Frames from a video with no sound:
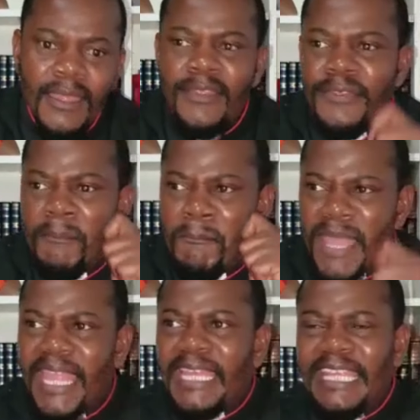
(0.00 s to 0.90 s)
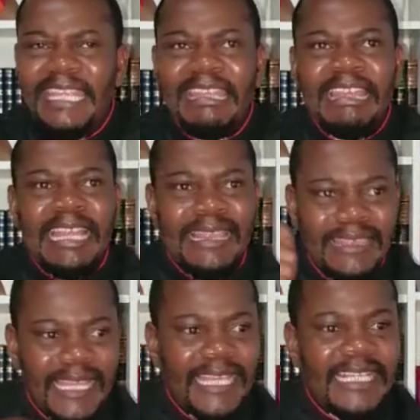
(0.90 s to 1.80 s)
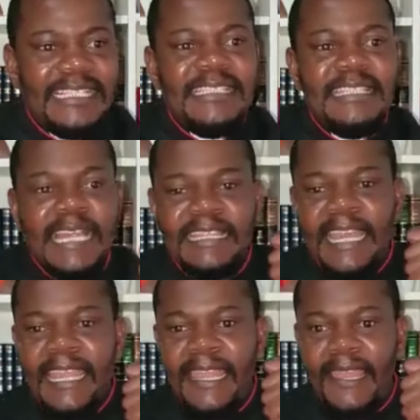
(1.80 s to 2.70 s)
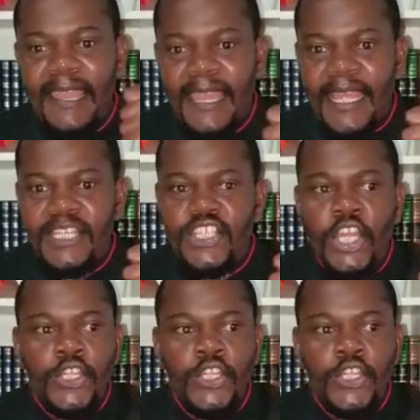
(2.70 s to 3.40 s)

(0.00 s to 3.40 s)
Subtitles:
the many things that they had